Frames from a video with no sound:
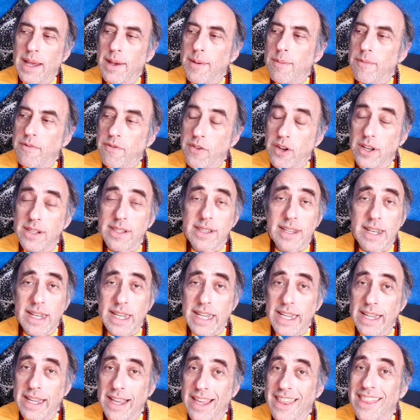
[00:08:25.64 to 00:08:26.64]

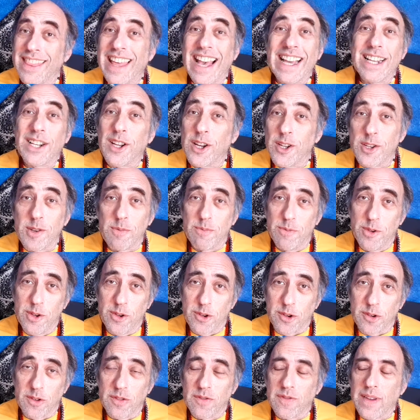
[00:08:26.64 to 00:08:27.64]
Firstly, they don't
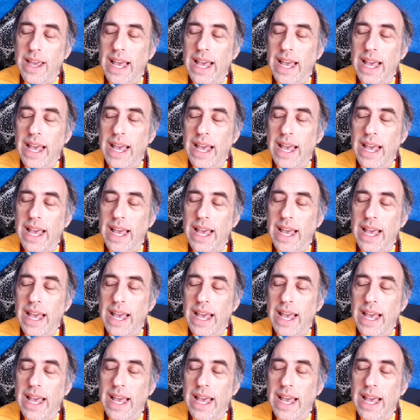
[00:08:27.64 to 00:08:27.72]
move.